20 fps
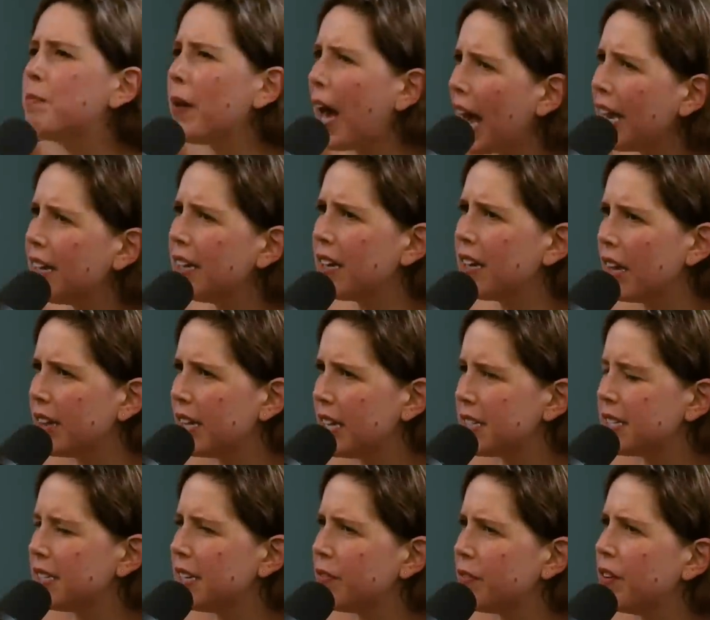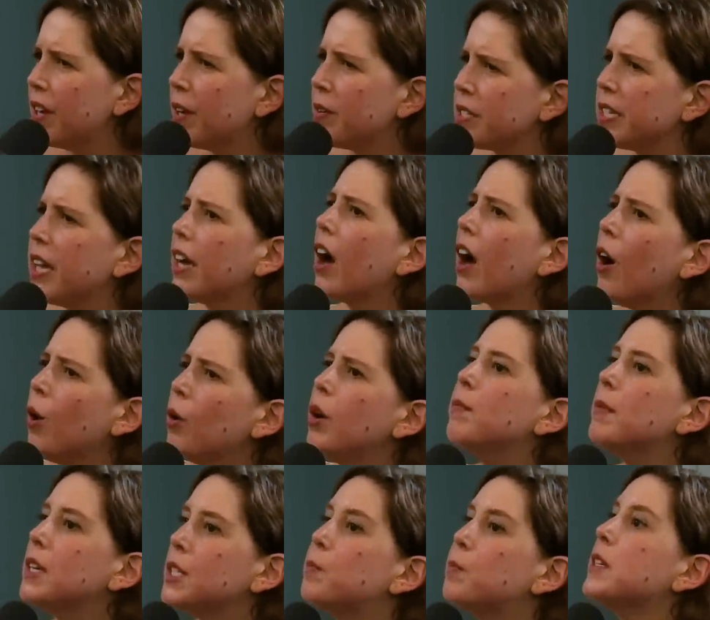bad at all that stuff, and I was like, oh,
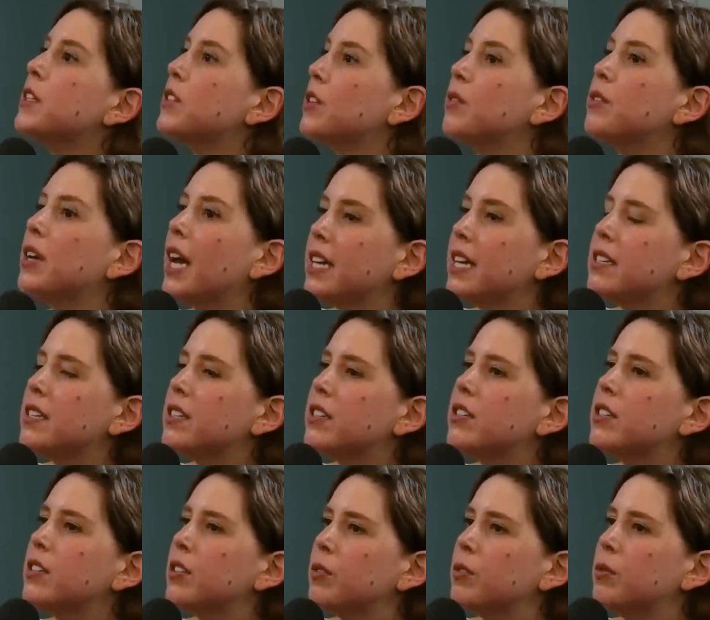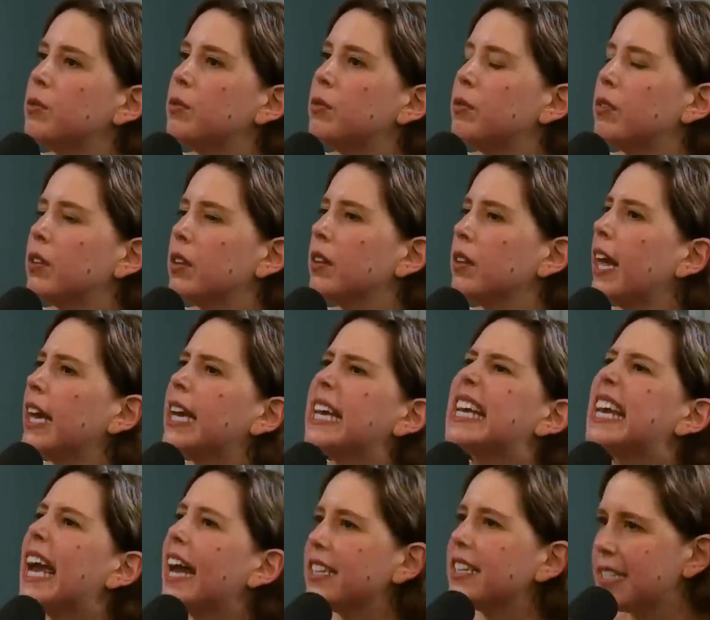it must be so nice to hmm.
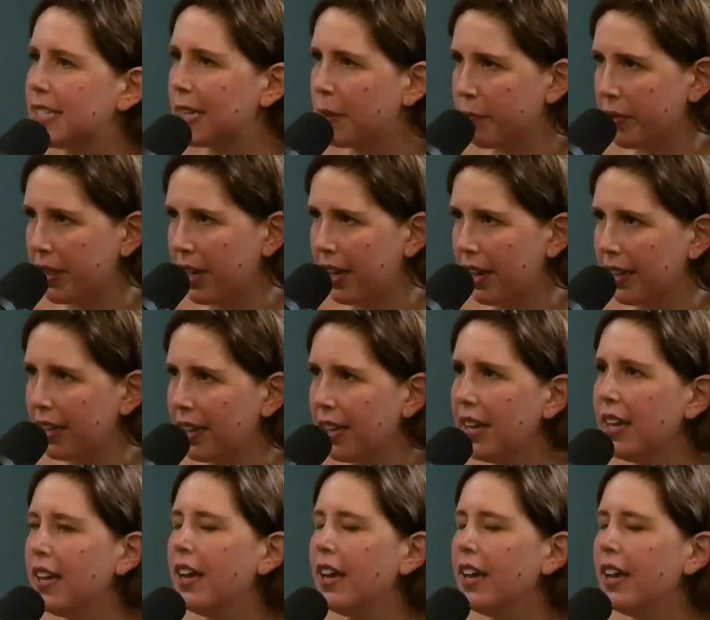like get something.